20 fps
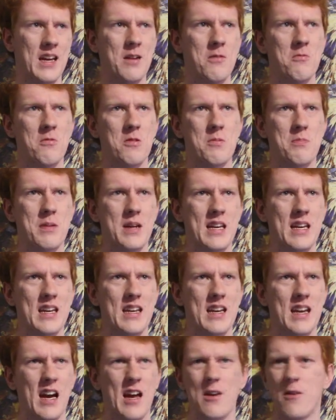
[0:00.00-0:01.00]
it would
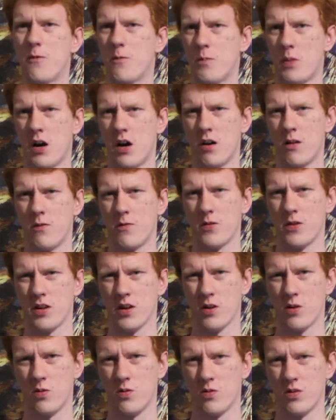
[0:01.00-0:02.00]
be kind of par for
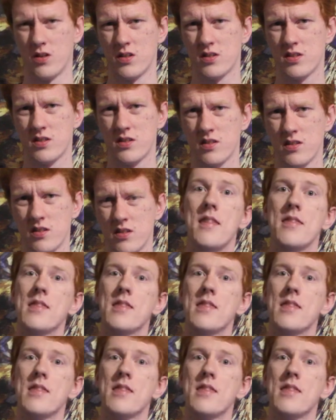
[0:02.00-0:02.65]
the course.